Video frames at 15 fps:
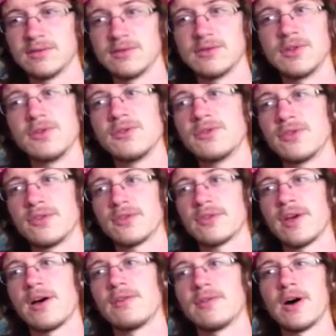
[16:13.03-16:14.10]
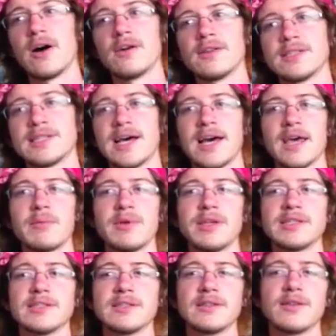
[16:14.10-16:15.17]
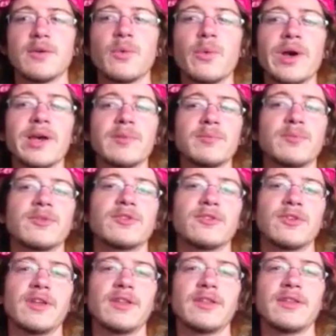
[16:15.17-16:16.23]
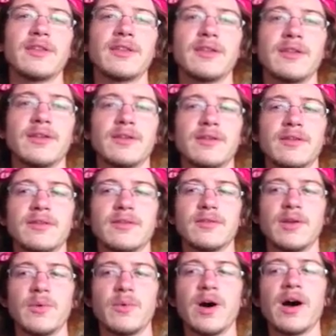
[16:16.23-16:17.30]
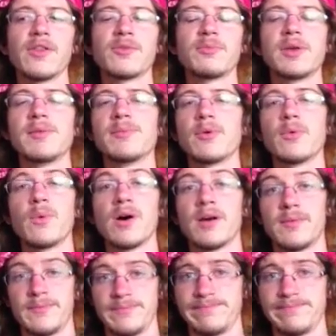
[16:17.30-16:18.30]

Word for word: lose yourself all the time in the whims and the and what other people want.